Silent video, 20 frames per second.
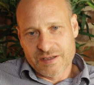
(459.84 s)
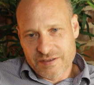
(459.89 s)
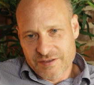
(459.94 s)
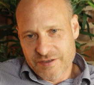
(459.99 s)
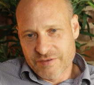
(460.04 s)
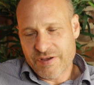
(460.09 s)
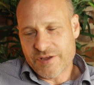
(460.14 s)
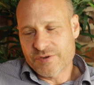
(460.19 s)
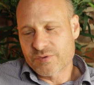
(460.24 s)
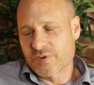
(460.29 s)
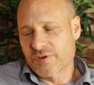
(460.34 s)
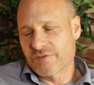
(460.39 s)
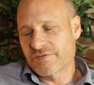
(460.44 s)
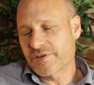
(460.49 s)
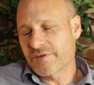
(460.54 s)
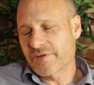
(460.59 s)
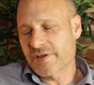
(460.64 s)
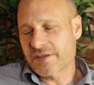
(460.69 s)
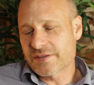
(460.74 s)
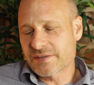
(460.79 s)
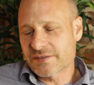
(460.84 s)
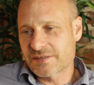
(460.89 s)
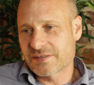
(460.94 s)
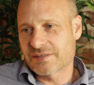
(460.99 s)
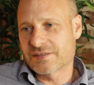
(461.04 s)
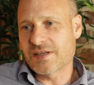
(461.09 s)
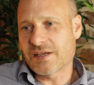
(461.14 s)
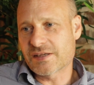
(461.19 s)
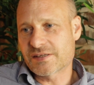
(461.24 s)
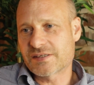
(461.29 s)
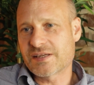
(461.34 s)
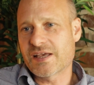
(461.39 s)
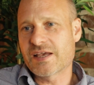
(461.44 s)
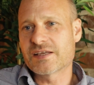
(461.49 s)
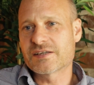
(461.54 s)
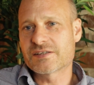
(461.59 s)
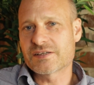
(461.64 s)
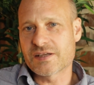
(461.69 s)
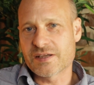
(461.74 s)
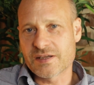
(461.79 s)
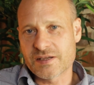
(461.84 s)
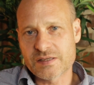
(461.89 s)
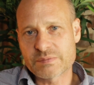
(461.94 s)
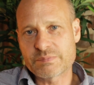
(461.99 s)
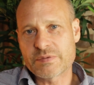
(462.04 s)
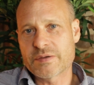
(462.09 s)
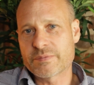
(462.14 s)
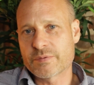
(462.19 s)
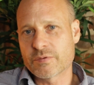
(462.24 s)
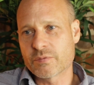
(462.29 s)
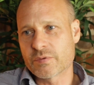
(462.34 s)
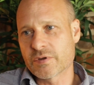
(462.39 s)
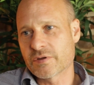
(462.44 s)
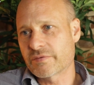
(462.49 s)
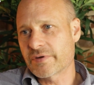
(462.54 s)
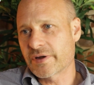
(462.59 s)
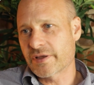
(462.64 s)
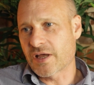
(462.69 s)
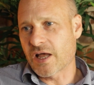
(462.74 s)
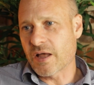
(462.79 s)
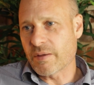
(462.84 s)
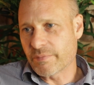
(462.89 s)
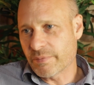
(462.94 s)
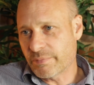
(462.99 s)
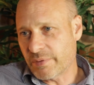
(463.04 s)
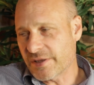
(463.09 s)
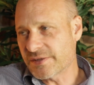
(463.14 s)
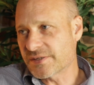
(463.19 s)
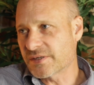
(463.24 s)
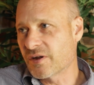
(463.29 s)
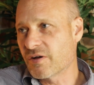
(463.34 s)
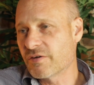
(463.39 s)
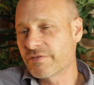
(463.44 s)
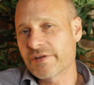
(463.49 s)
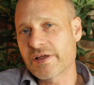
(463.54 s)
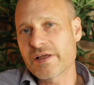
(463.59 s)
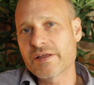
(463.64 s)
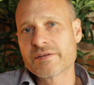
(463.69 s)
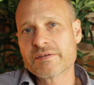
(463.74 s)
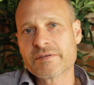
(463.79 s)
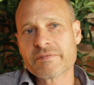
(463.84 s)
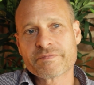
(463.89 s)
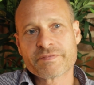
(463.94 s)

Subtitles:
You've had all your viewings. Next stage is people will ring up, place an offer,